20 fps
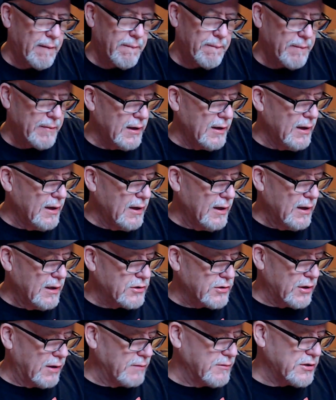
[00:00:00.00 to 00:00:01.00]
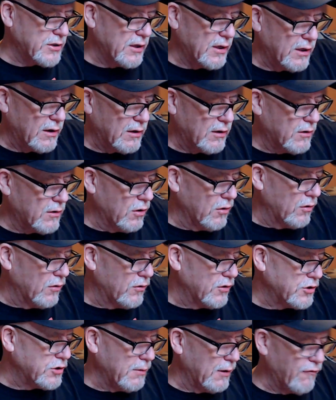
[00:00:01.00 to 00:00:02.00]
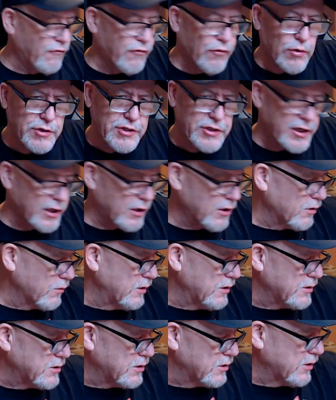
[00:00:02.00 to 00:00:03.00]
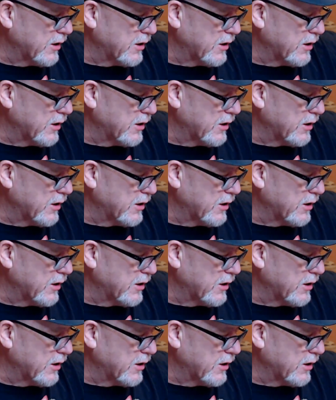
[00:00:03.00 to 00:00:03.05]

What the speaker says: So I'm just going to go, there should be 4 stickered ones, okay,